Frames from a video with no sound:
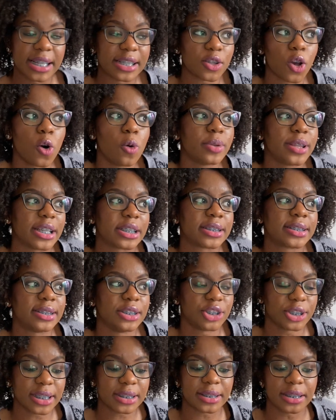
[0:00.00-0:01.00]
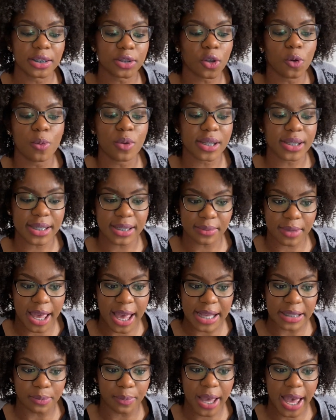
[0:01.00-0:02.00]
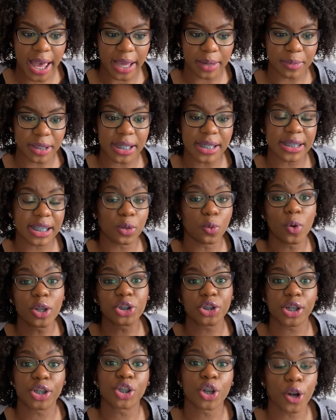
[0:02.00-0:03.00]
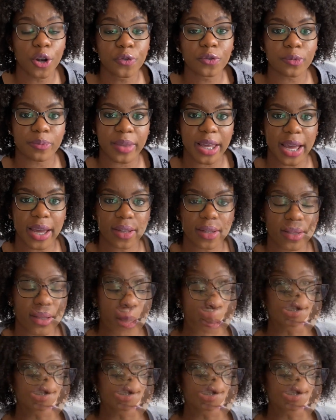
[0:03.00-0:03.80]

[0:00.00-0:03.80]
That's that's suggesting it's almost as, as bad because he wants you to turn from that.